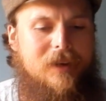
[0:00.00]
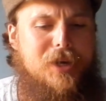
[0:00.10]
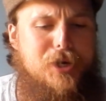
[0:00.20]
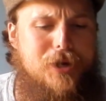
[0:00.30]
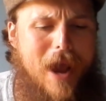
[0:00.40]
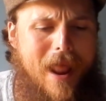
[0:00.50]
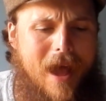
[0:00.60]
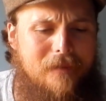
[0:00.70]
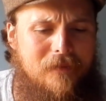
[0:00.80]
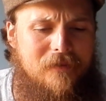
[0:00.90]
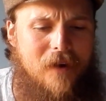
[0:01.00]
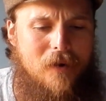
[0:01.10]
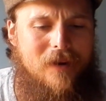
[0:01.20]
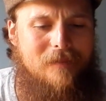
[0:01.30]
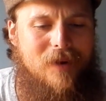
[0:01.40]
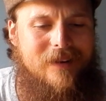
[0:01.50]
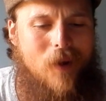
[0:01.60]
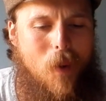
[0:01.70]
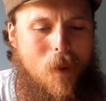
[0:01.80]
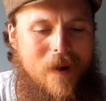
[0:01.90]
Shut up, phone, I'm
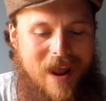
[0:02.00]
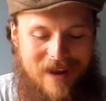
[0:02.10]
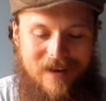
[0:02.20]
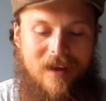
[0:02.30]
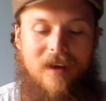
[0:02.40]
recording.